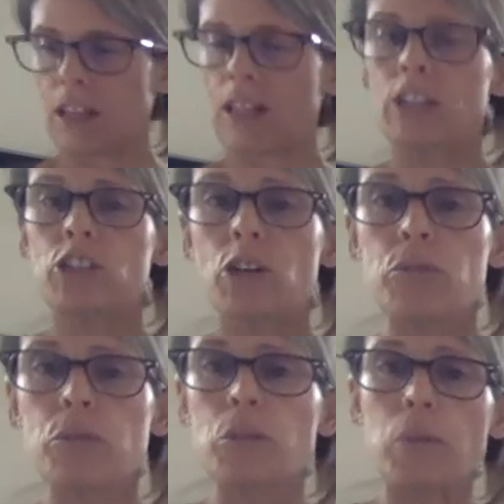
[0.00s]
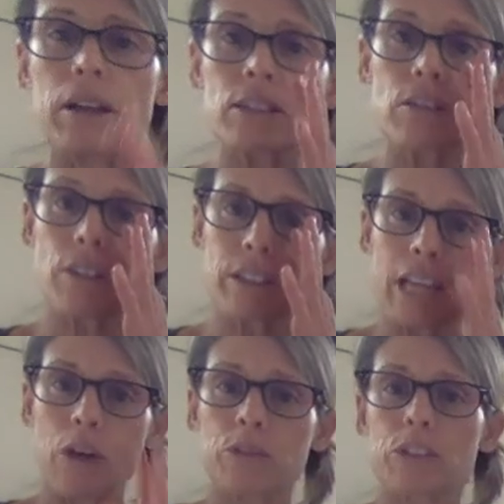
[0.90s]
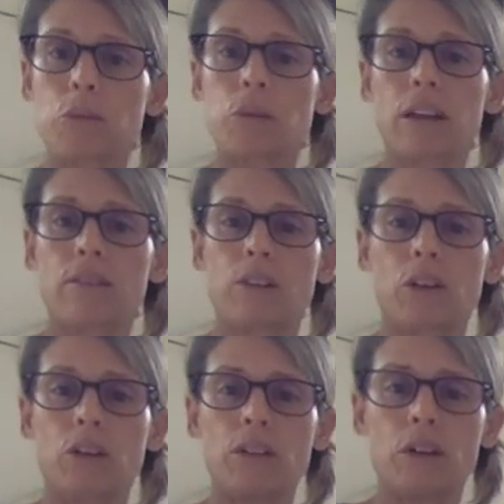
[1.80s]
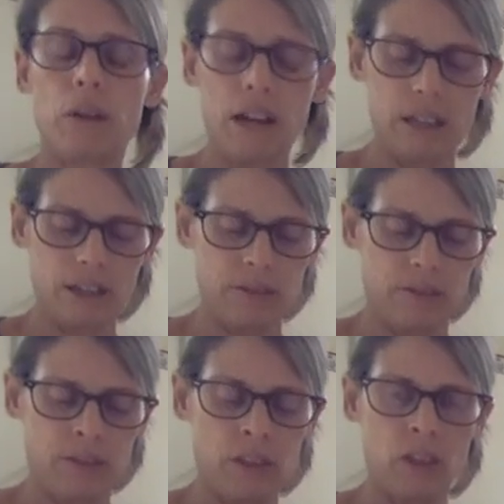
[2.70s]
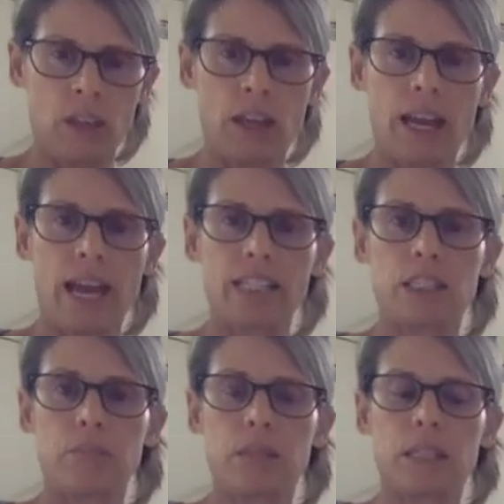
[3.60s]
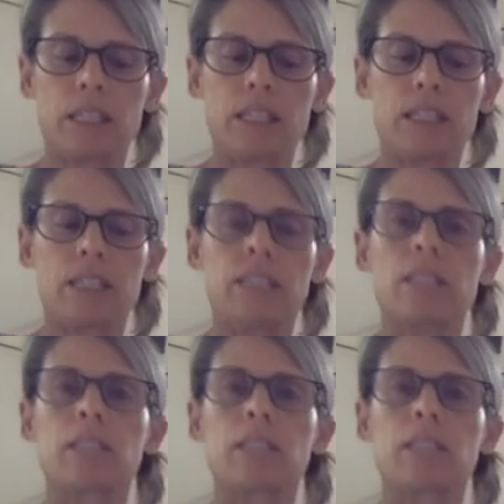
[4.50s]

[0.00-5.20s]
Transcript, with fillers: Let's go through the rest of our sounds that we have learned already. SP is